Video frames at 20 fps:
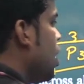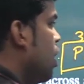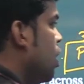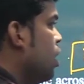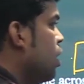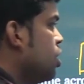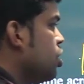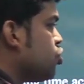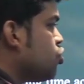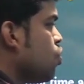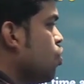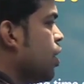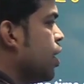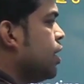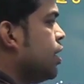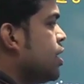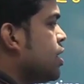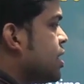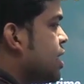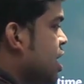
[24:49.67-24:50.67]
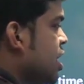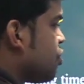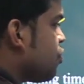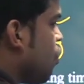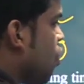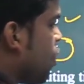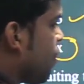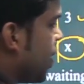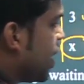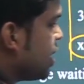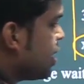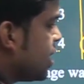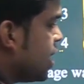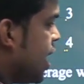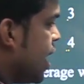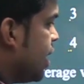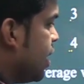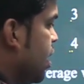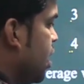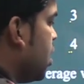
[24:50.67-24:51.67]
so in this case what we can say
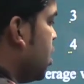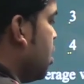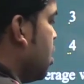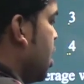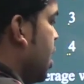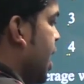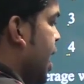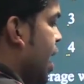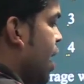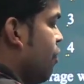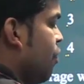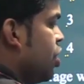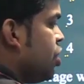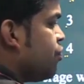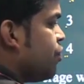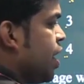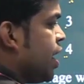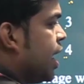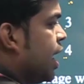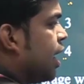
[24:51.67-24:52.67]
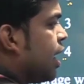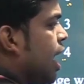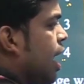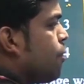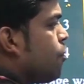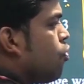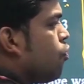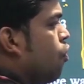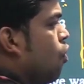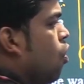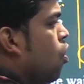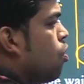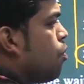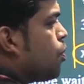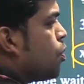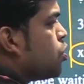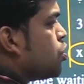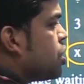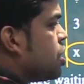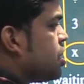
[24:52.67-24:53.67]
that the average waiting time of all
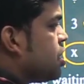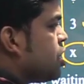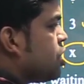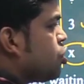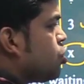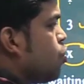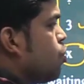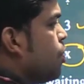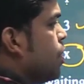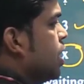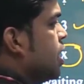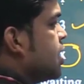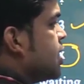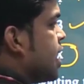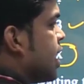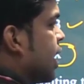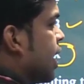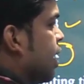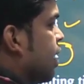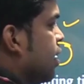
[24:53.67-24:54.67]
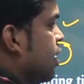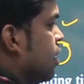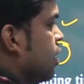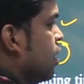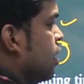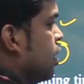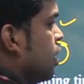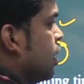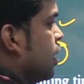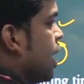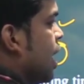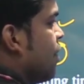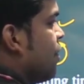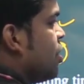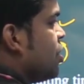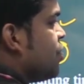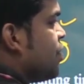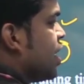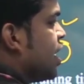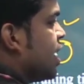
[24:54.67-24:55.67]
process is 2 millisecond. The average
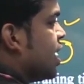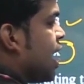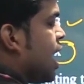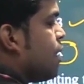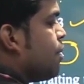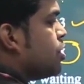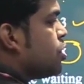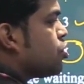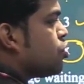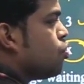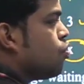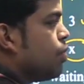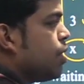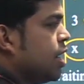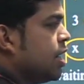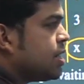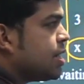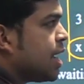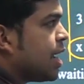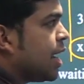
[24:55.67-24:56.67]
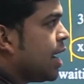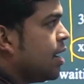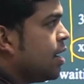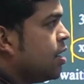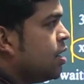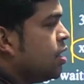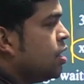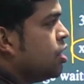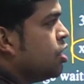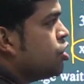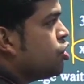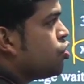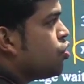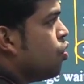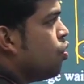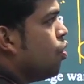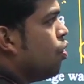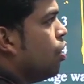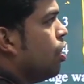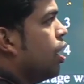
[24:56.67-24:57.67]
waiting time is 2 millisecond.
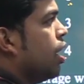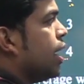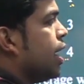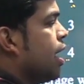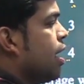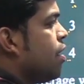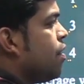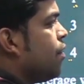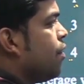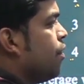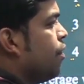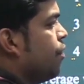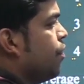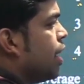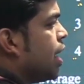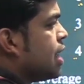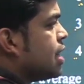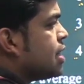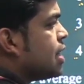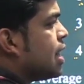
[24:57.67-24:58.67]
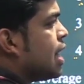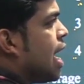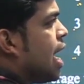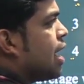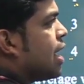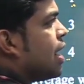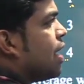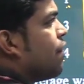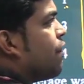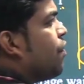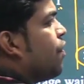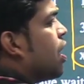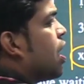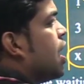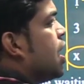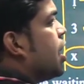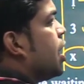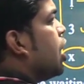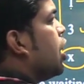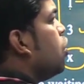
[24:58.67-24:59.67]
So here we can say that if we
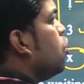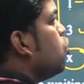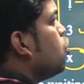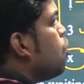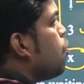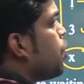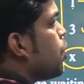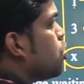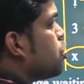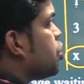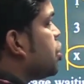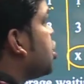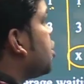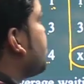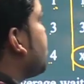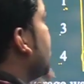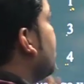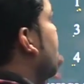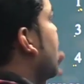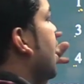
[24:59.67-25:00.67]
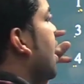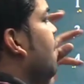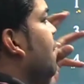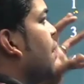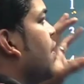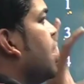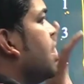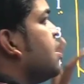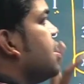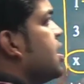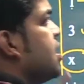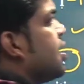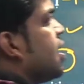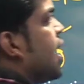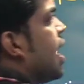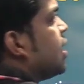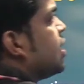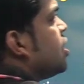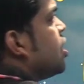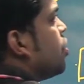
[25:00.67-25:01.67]
continue the process P1 and finish this
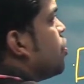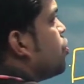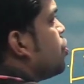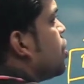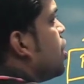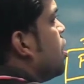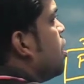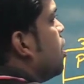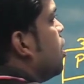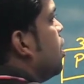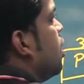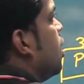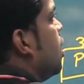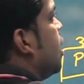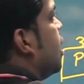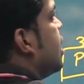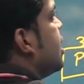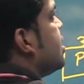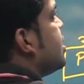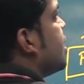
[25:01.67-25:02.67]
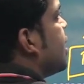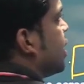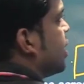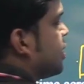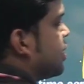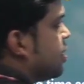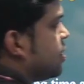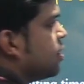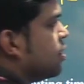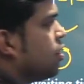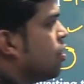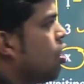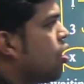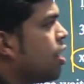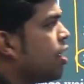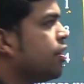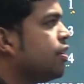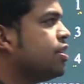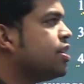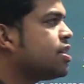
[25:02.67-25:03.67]
execution till 6, got it?
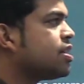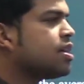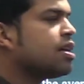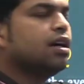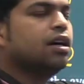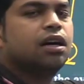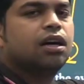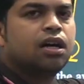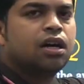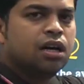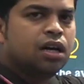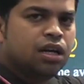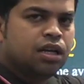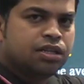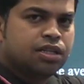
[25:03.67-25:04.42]
Just